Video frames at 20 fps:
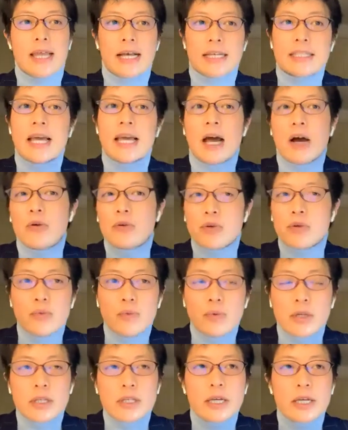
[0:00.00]
that's how you
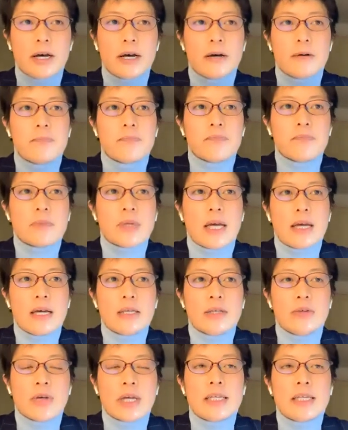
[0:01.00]
would
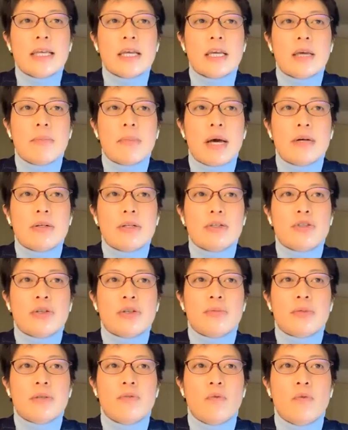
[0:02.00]
you can think about in
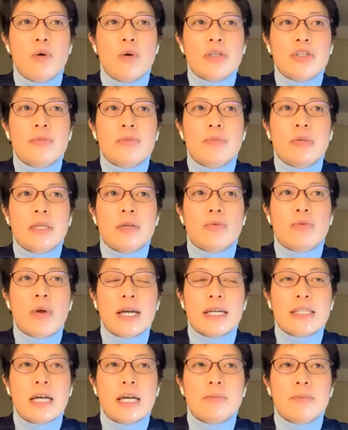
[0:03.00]
terms of what should be the
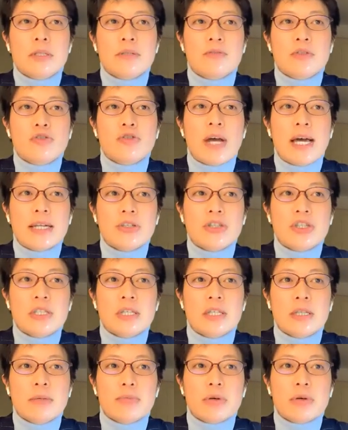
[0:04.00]
right types of strategies
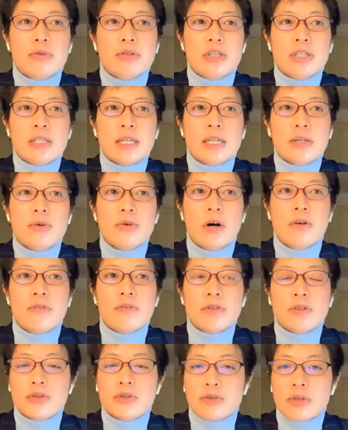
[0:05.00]
and approaches that you
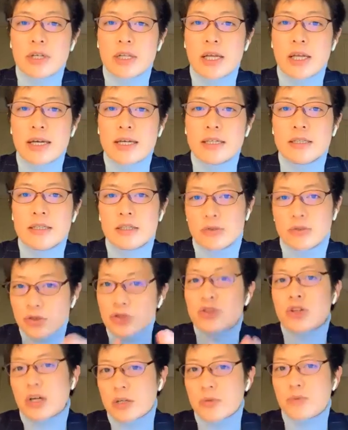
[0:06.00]
offer to your clients. You
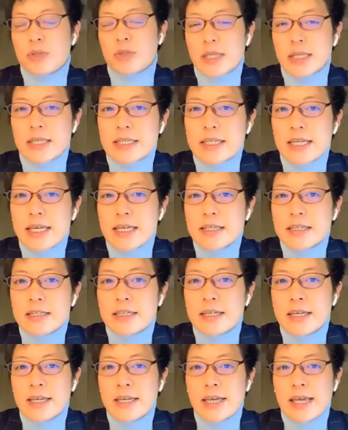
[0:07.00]
start with the intent,
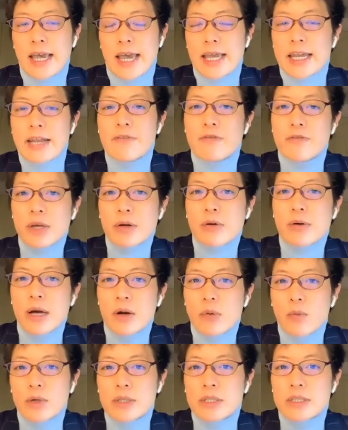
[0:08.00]
and then figure
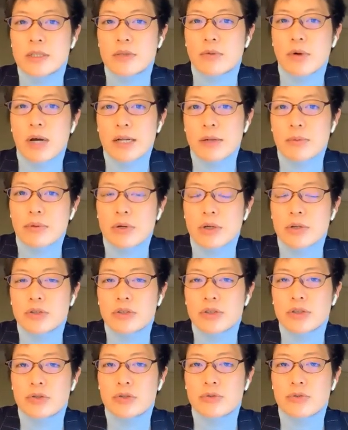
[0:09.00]
out what's the right
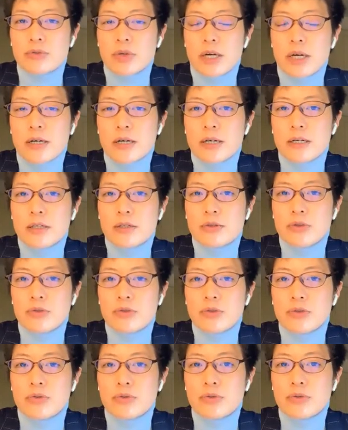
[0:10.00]
approach to
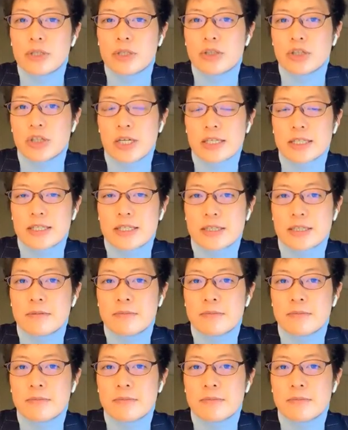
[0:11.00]
suggest.